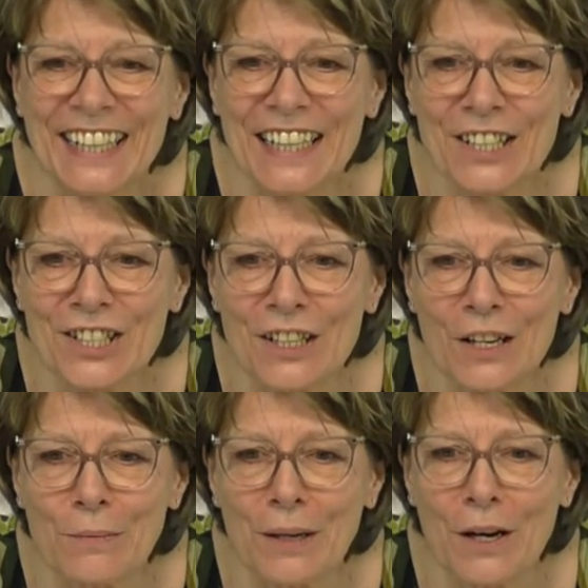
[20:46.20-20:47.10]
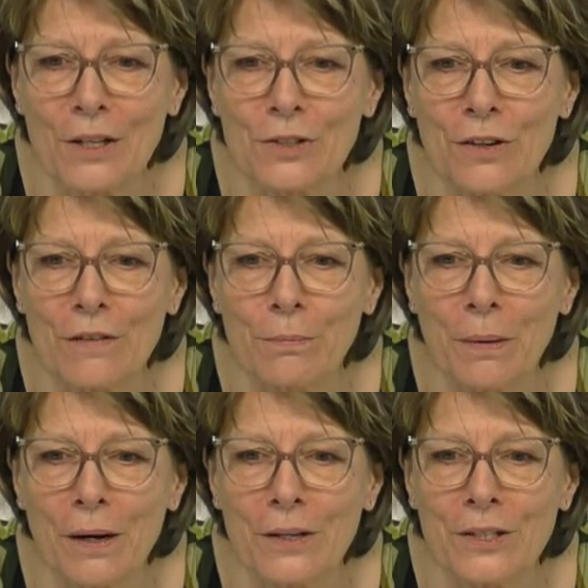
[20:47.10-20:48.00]
Each time car drives
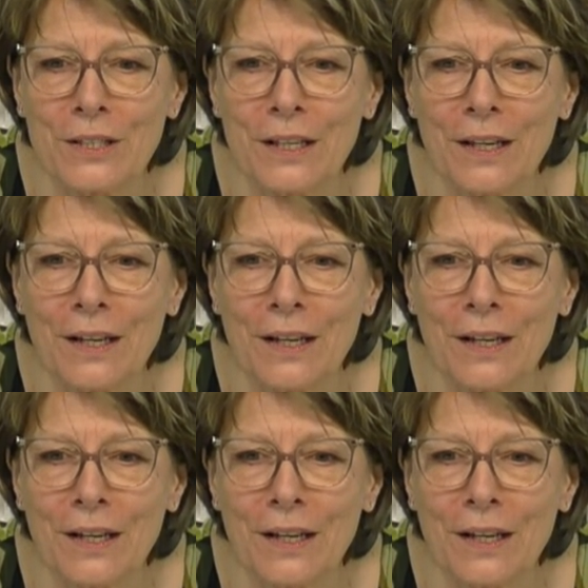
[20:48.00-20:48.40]
past.